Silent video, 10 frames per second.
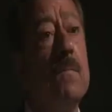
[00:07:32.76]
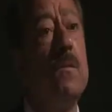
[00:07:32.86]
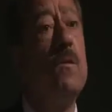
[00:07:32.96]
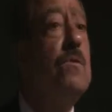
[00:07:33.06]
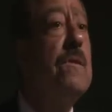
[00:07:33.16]

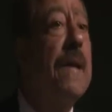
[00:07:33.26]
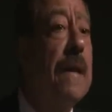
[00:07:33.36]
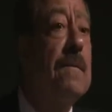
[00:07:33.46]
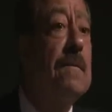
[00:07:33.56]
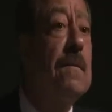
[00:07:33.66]
use
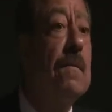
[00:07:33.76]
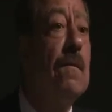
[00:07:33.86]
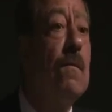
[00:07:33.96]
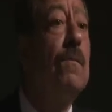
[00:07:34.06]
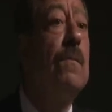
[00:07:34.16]
tricks
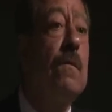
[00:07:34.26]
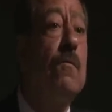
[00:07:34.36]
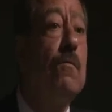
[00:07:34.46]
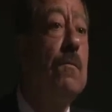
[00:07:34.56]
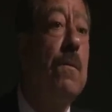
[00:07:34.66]
in order
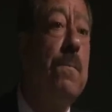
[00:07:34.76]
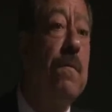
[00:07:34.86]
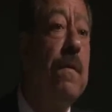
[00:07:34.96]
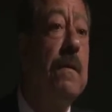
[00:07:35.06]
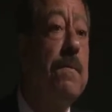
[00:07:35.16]
to
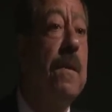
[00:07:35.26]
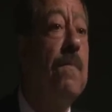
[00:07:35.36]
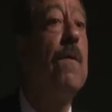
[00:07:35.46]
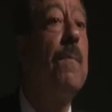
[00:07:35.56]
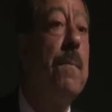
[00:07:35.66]
prevent me
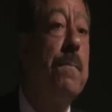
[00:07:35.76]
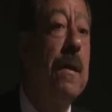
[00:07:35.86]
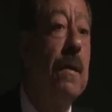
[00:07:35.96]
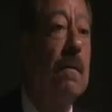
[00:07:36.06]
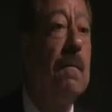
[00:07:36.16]
from
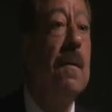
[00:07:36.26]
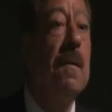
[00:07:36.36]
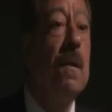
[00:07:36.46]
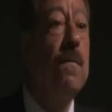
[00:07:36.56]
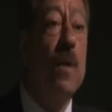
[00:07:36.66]
appearing.
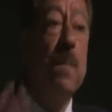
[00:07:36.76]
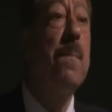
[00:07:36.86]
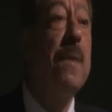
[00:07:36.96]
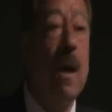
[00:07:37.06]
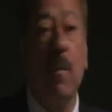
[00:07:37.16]
If you
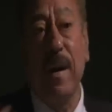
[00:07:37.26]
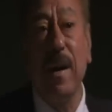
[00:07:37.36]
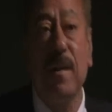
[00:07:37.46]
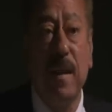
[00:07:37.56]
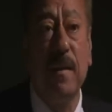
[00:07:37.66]
remember, in our
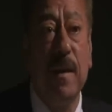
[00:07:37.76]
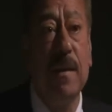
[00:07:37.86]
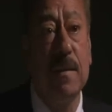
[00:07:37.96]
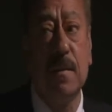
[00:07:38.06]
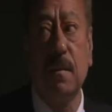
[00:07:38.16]
early
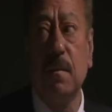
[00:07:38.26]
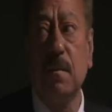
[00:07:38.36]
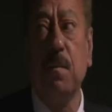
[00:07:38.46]
days,